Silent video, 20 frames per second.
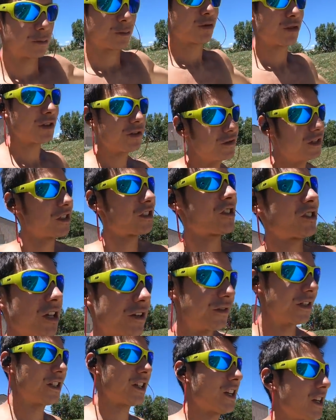previous
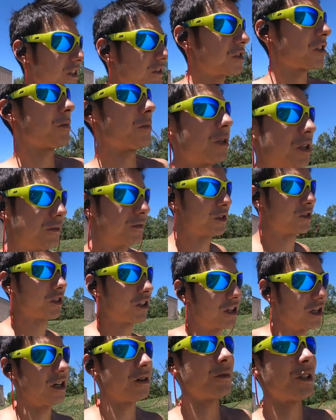7 days coming off of
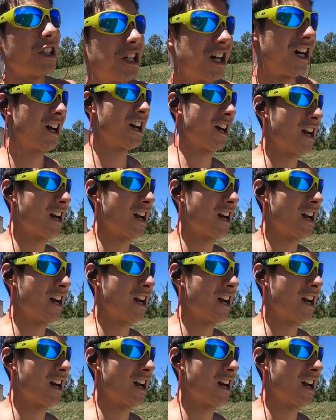Zagama.